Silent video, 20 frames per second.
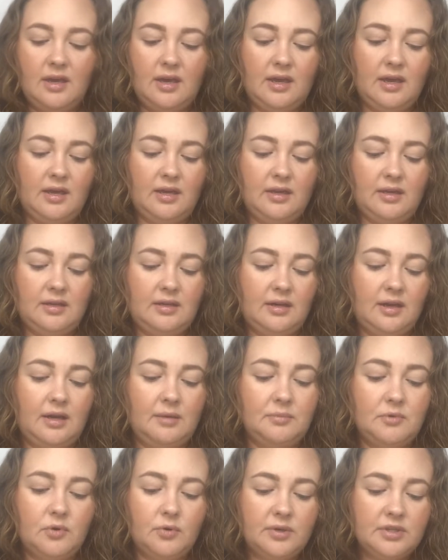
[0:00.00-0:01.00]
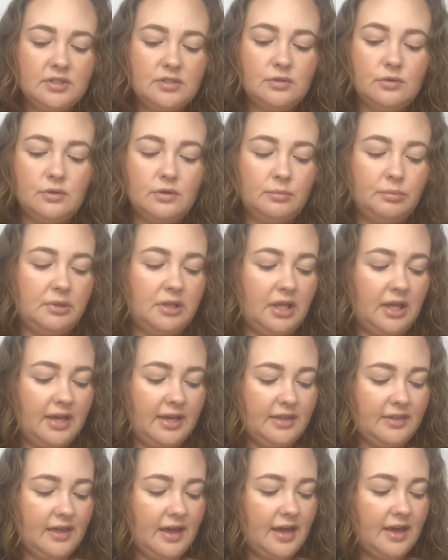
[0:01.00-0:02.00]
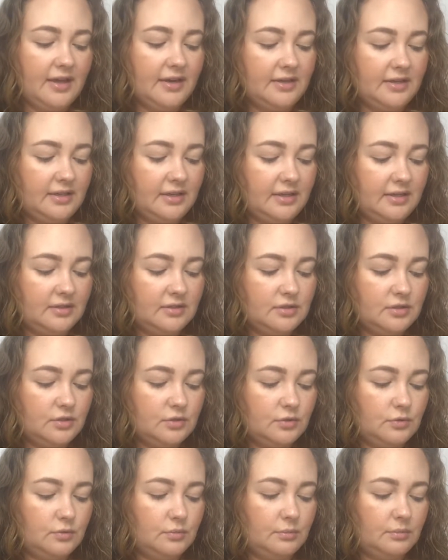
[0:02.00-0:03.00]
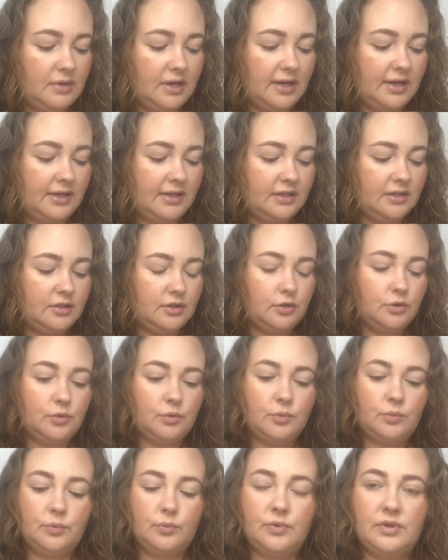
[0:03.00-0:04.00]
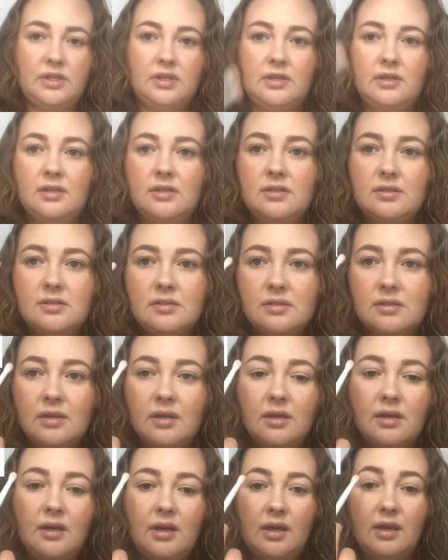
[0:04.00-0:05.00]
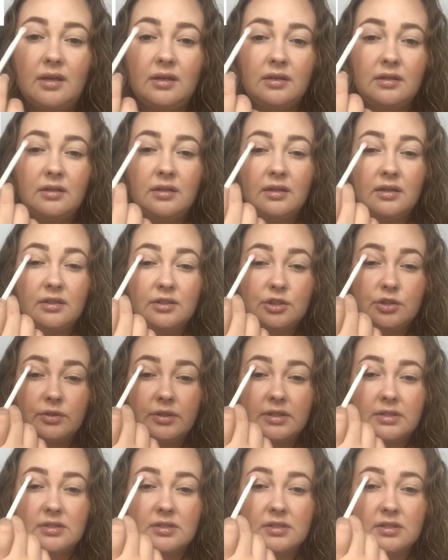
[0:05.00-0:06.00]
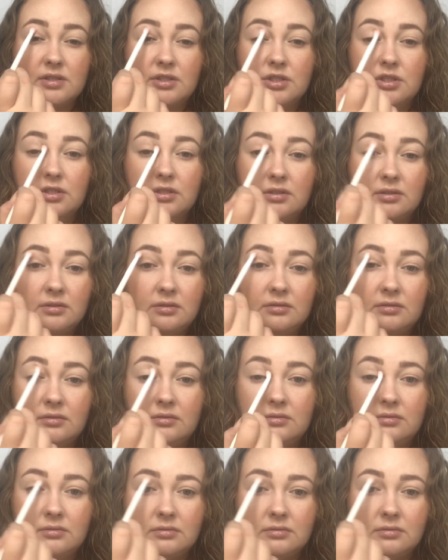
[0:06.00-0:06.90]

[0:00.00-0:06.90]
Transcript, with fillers: And I'm going to apply that into my crease in transition.